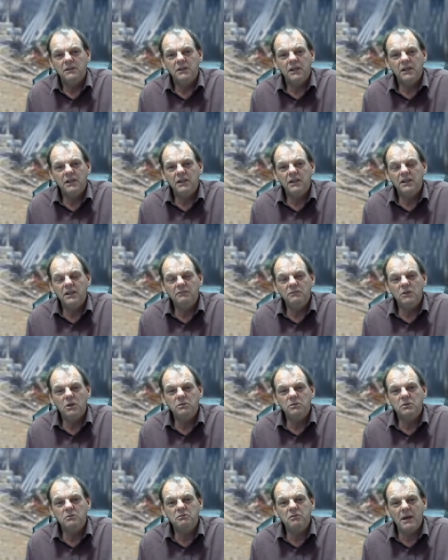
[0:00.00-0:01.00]
they didn't even know
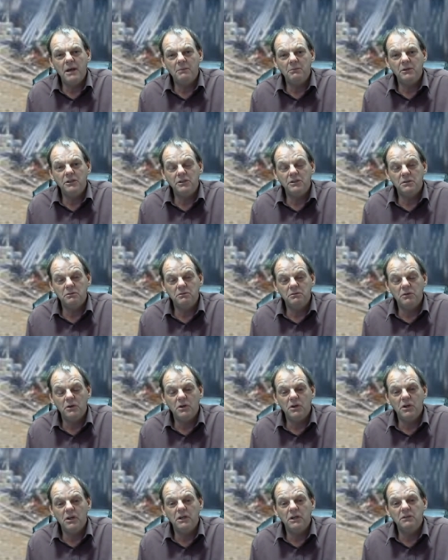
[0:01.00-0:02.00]
if their families
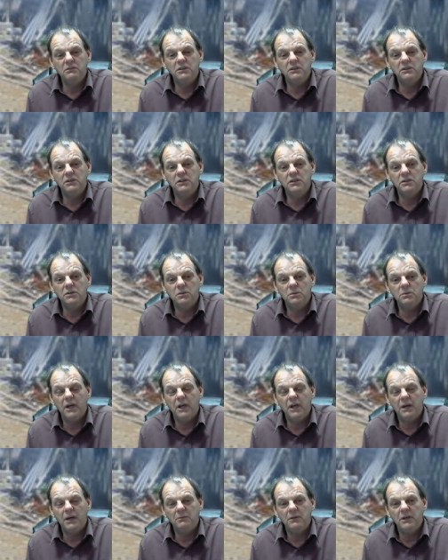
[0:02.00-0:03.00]
survived the
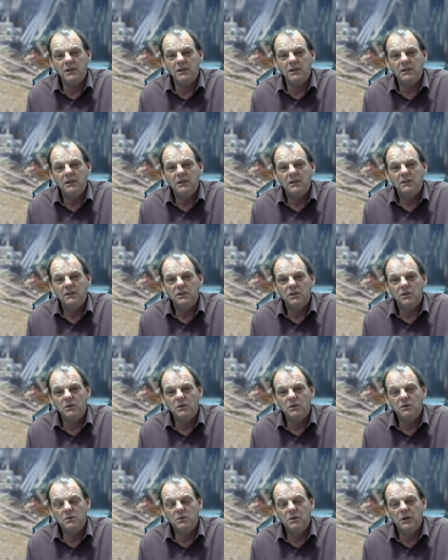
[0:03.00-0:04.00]
tsunami, the
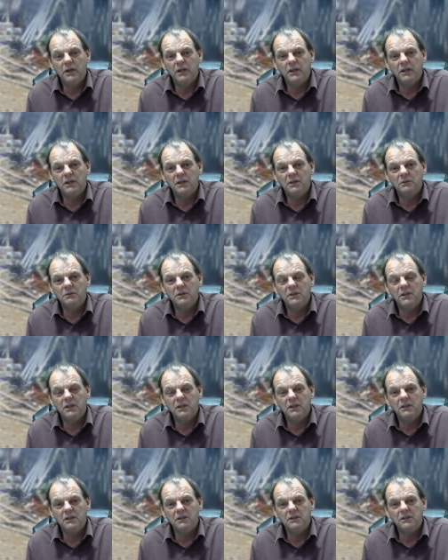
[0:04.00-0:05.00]
earthquake, and
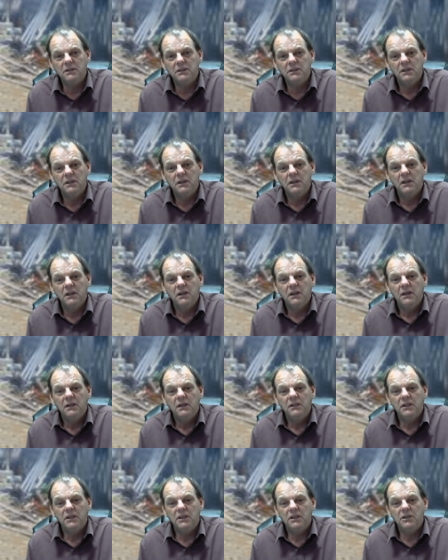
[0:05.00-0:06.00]
everything else.
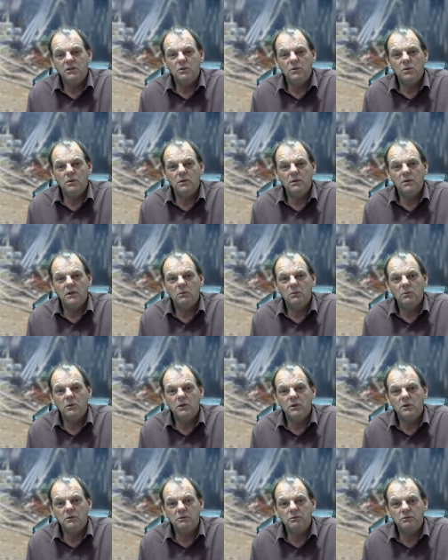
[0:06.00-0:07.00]
They didn't know uh,
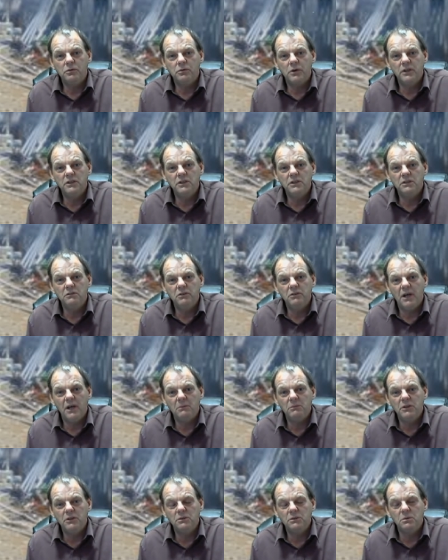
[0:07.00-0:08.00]
where their friends and
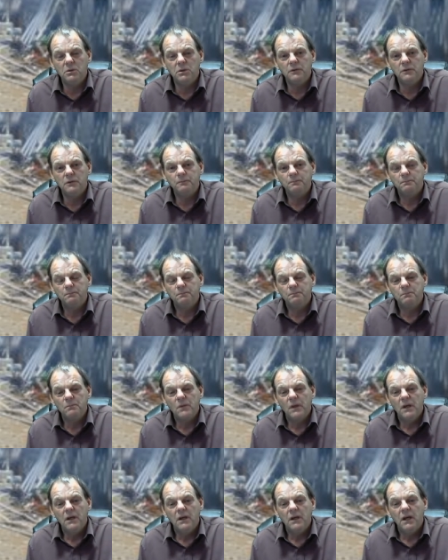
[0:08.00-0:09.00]
families were.
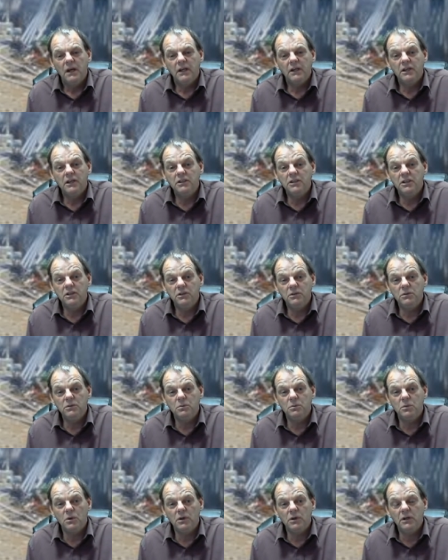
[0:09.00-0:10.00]
And they continued
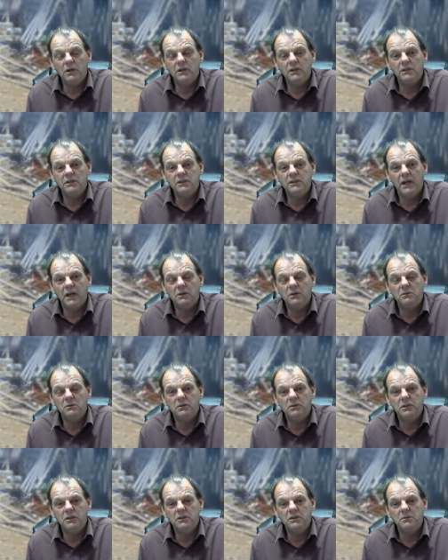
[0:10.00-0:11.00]
to work and
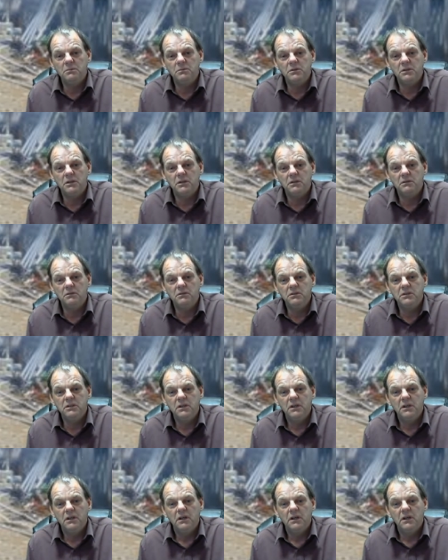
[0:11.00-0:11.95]
sacrificed themselves